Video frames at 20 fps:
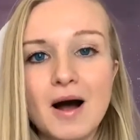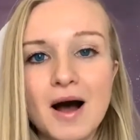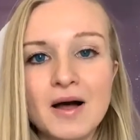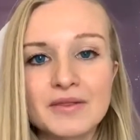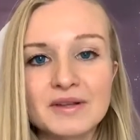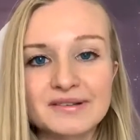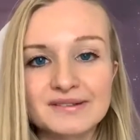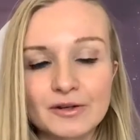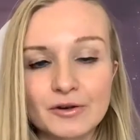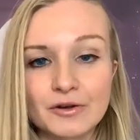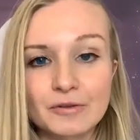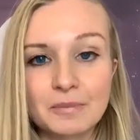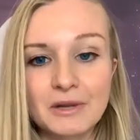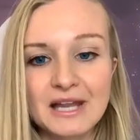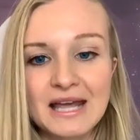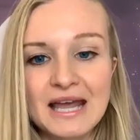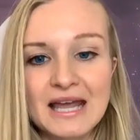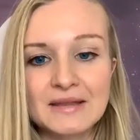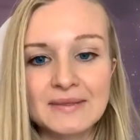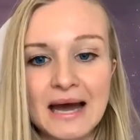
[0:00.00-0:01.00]
on this earth
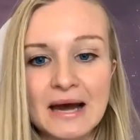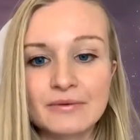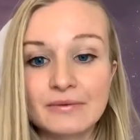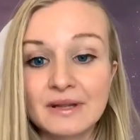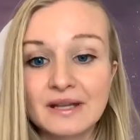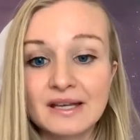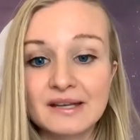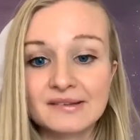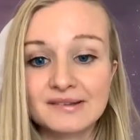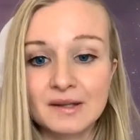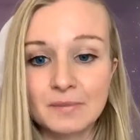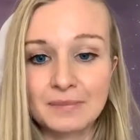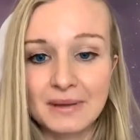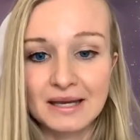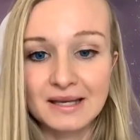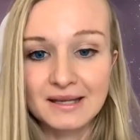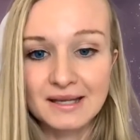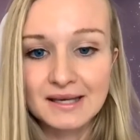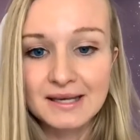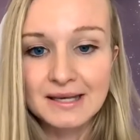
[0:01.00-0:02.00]
plane. That really is a
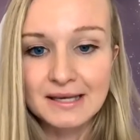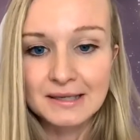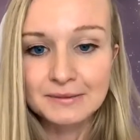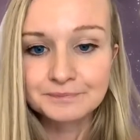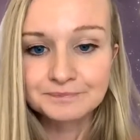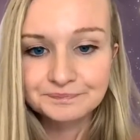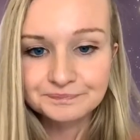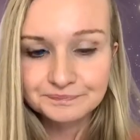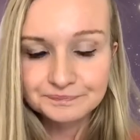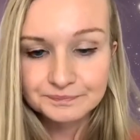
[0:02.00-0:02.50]
big key.